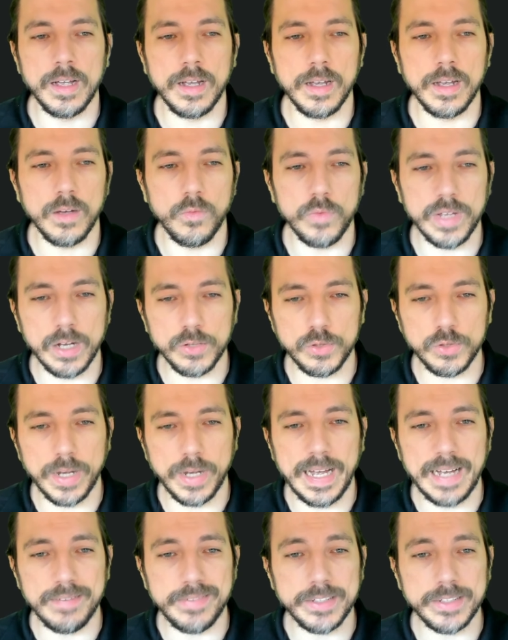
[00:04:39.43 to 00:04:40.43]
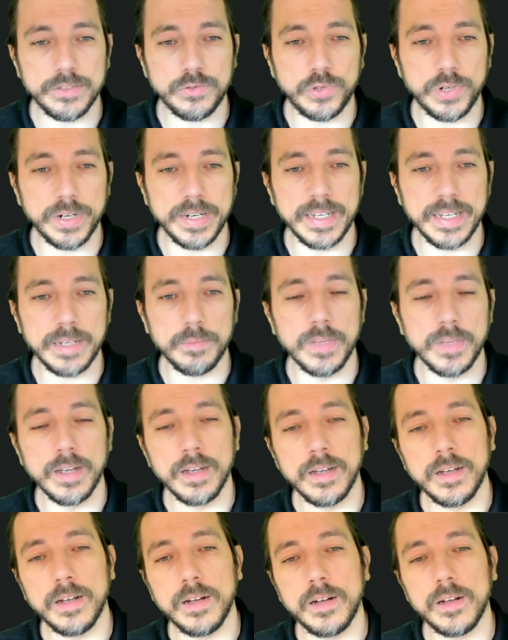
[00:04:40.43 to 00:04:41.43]
we also have a string
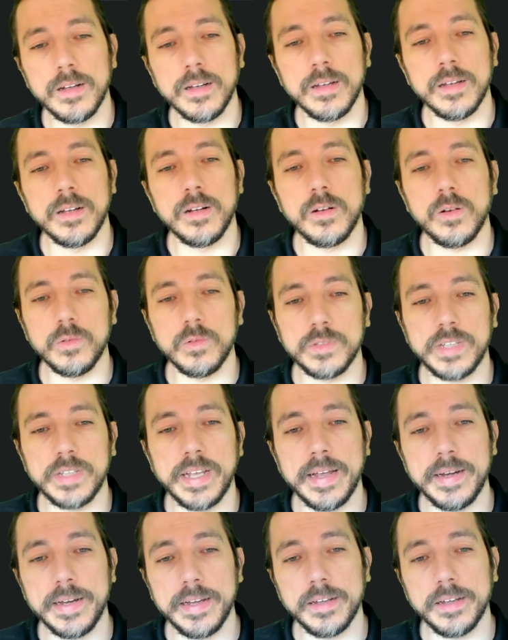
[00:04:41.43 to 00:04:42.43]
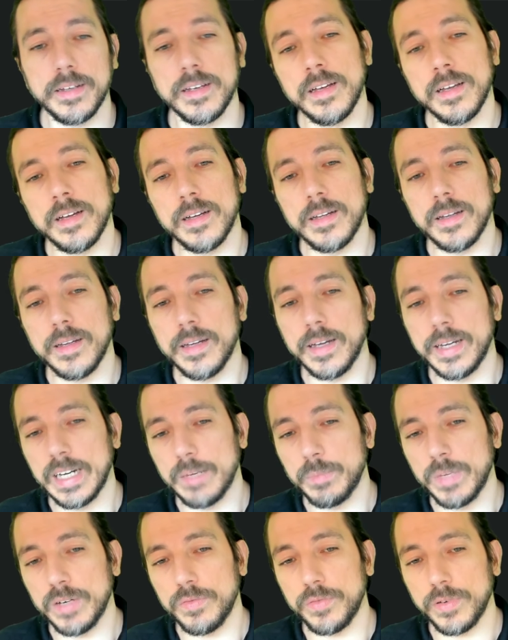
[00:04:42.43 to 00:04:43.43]
containing a
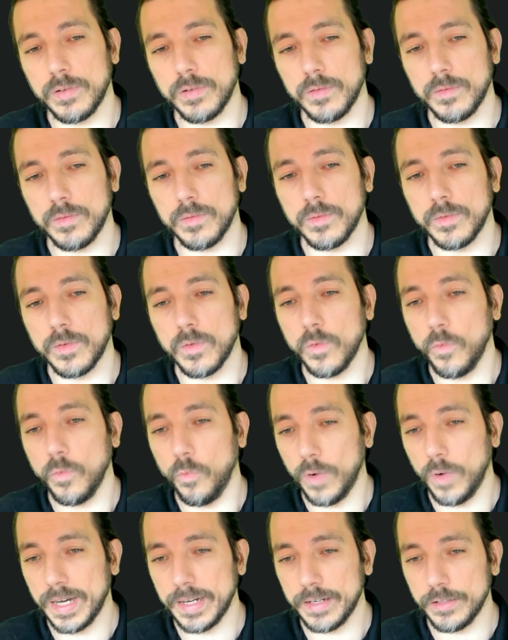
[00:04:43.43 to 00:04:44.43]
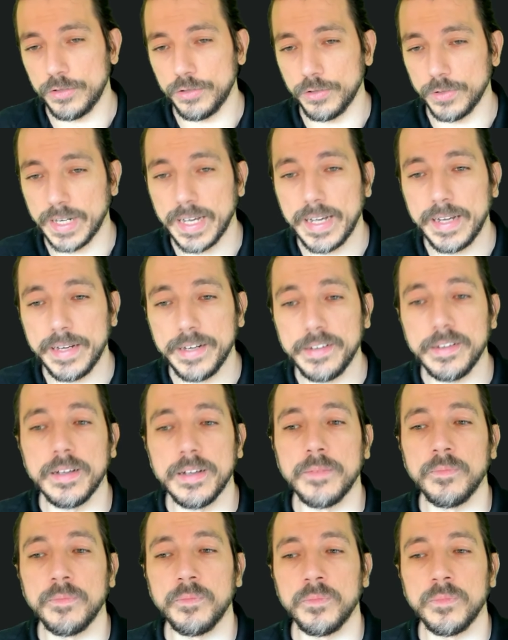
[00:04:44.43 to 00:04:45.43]
number from 1 to 9.
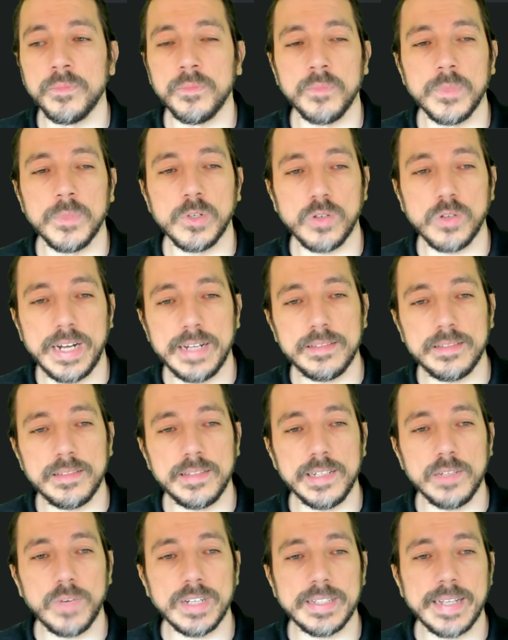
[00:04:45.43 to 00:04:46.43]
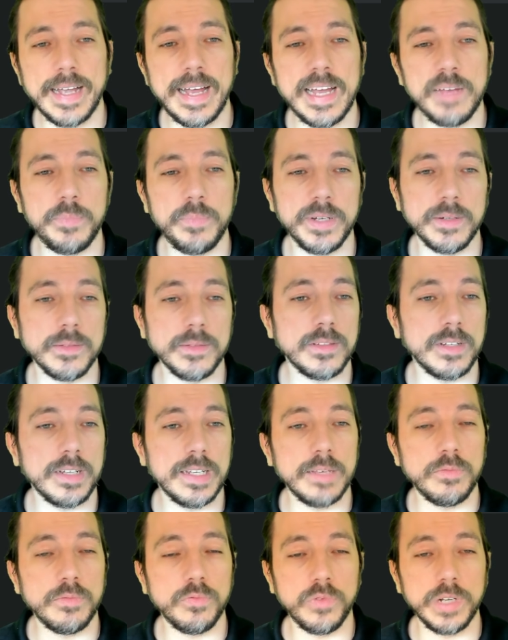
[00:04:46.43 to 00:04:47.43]
So let's see what happens
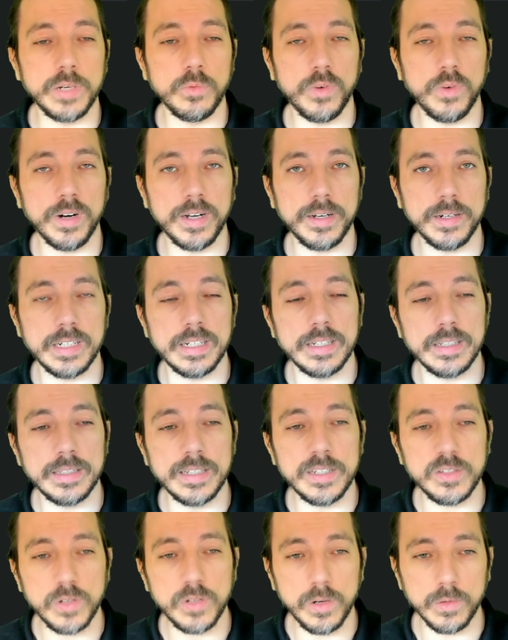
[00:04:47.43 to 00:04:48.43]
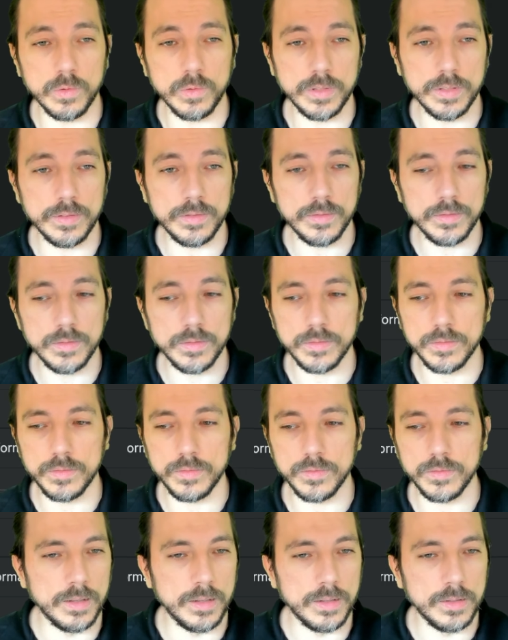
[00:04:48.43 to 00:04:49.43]
if we run this code.
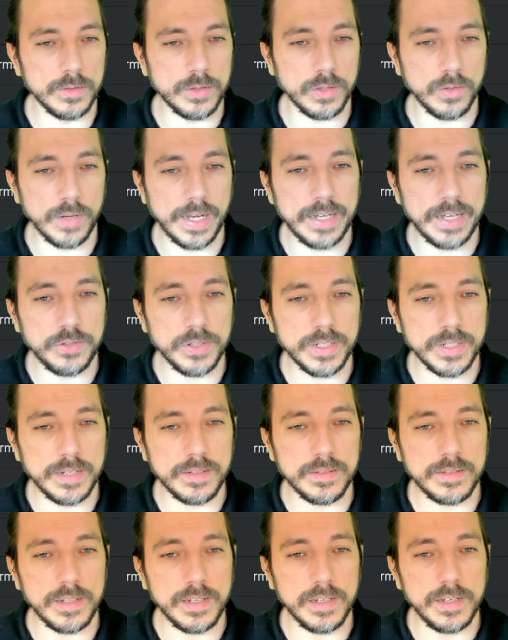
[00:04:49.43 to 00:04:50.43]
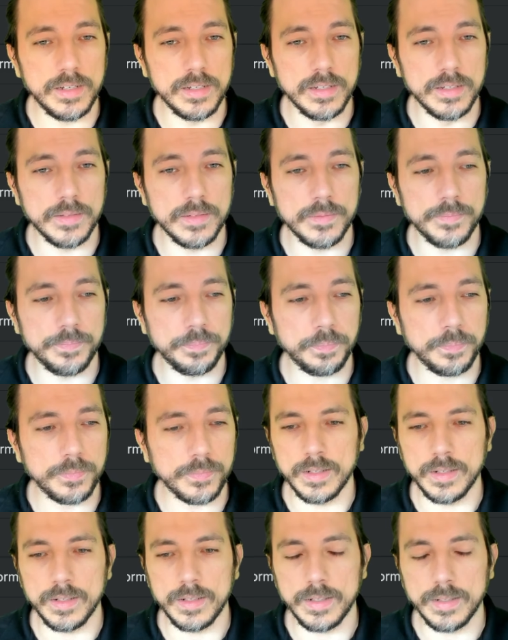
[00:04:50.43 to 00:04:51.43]
So as you can see,
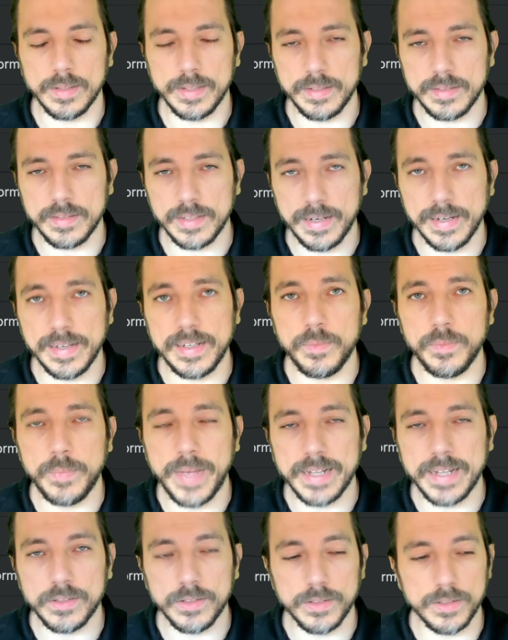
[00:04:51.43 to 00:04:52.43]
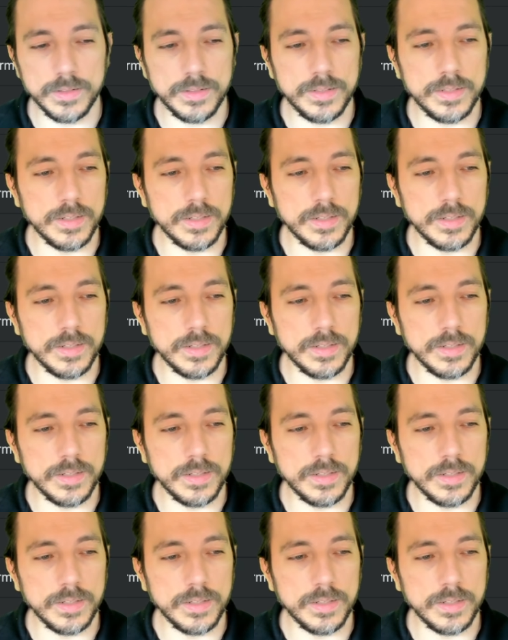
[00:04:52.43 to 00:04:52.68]
the scan method